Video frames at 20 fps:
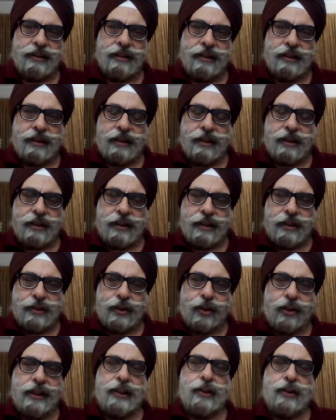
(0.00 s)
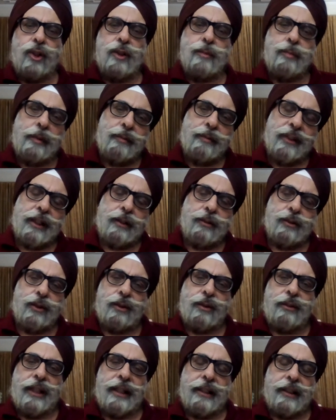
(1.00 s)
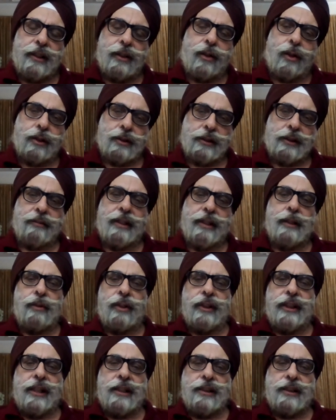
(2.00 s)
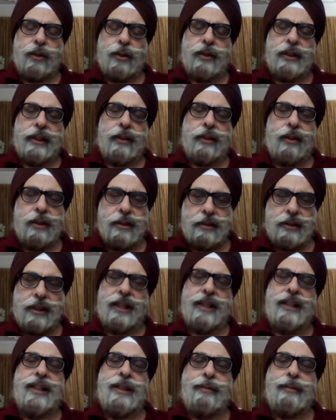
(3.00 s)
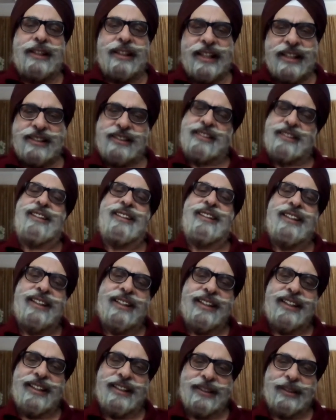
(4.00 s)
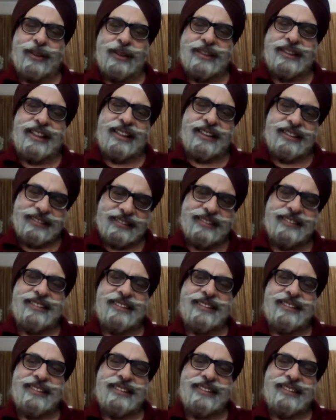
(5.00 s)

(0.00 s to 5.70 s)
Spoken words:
Mm-hmm. So only those people allowed to ride a horse. If anybody else rode a horse, he'll be lynched in those days.